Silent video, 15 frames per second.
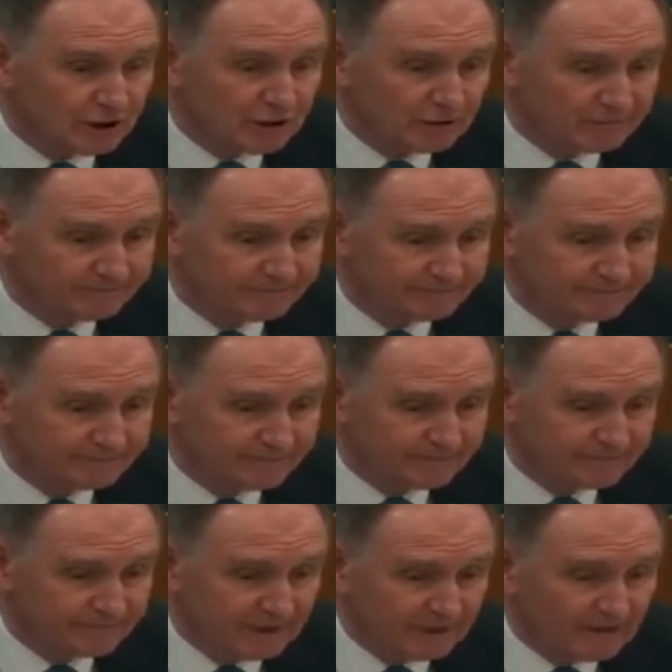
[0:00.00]
alone.
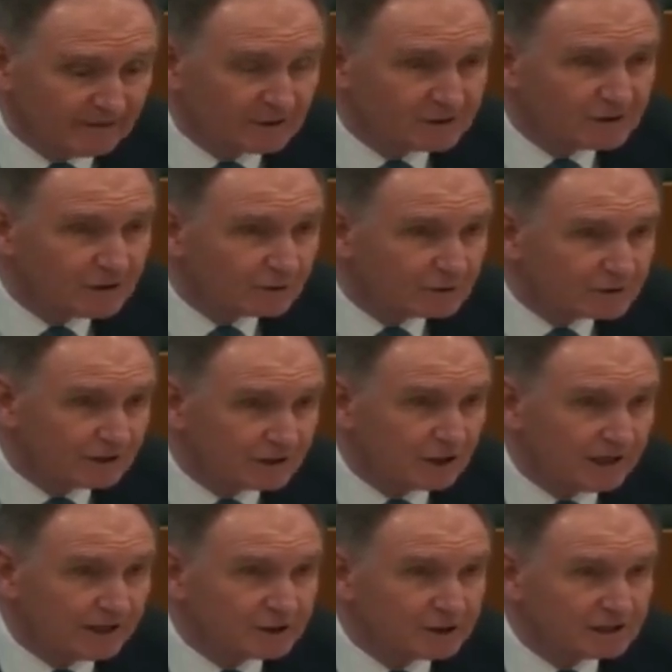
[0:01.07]
There is no such
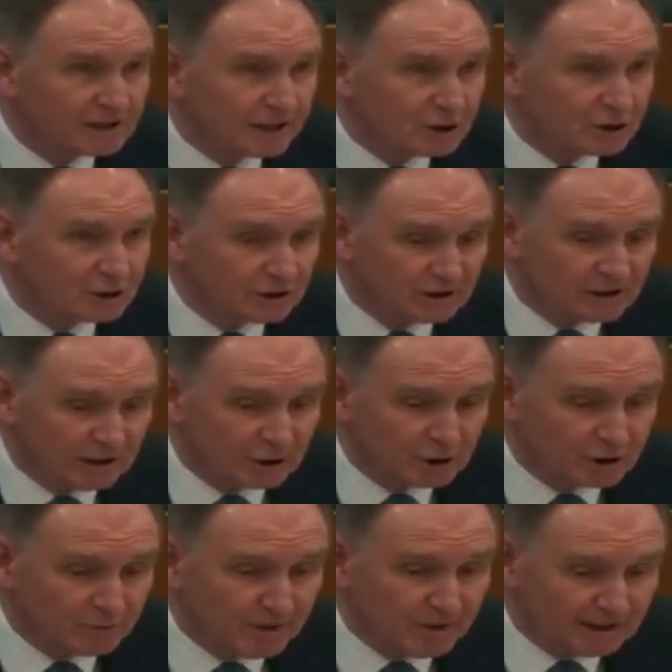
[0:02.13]
legislation in
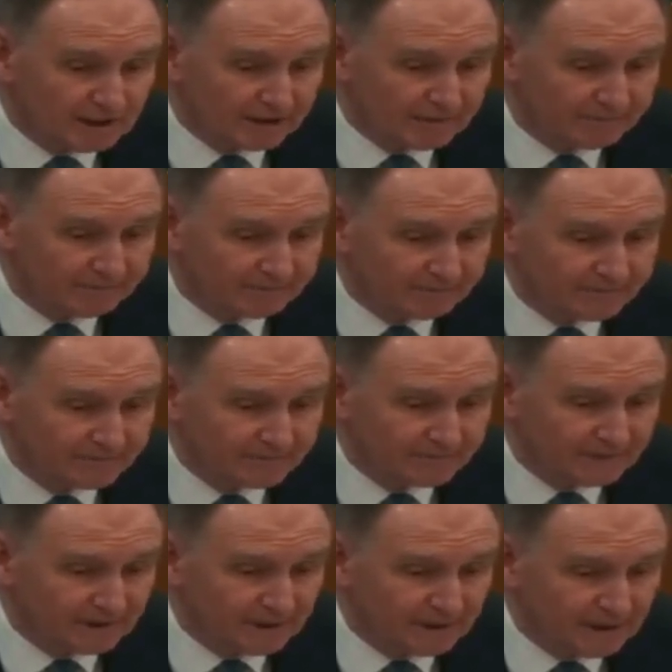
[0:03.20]
Jamaica.
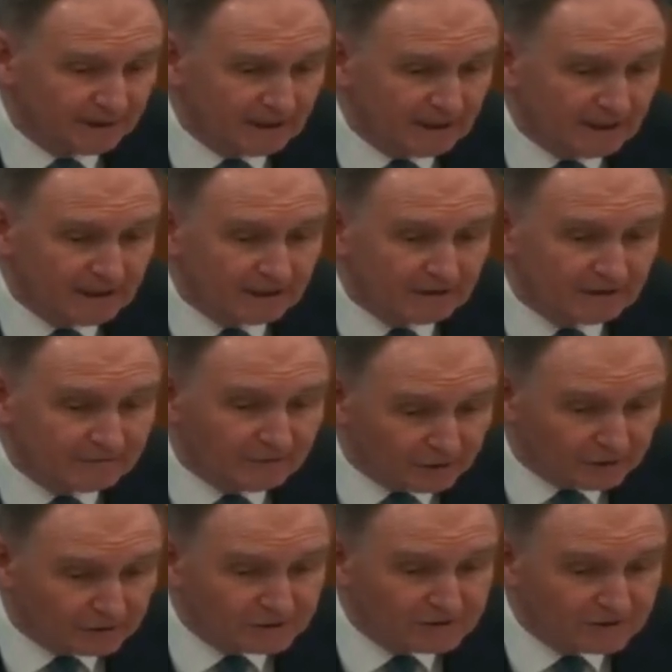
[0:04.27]
It
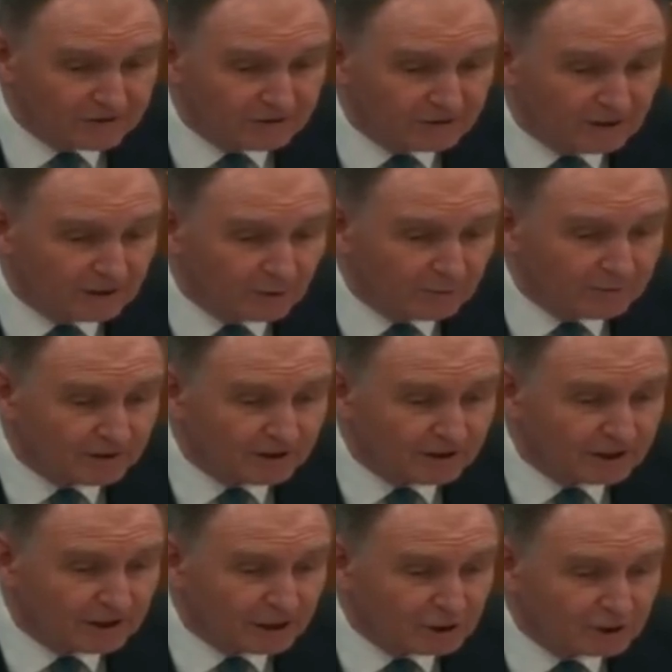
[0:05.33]
follows that there will be
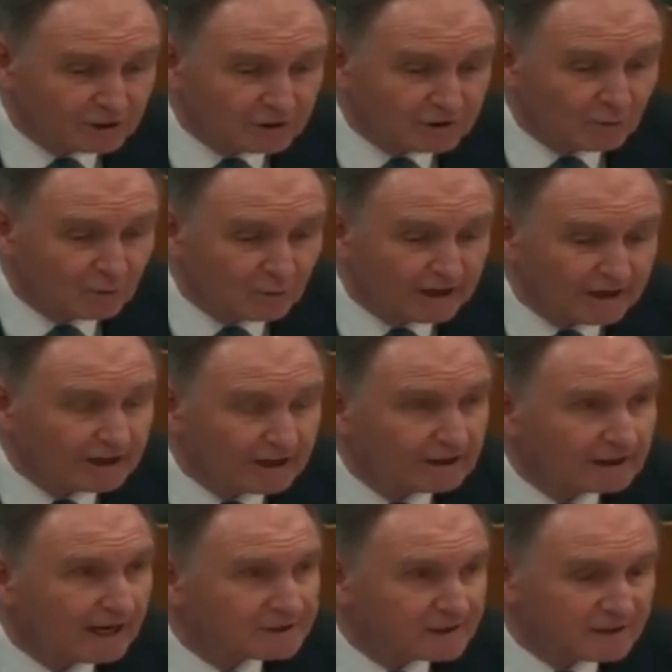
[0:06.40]
occasions where,
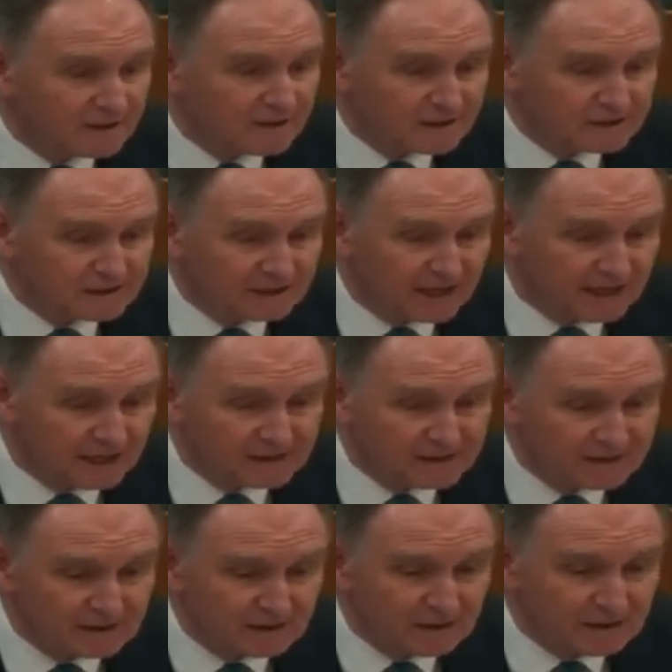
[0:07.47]
as in this case,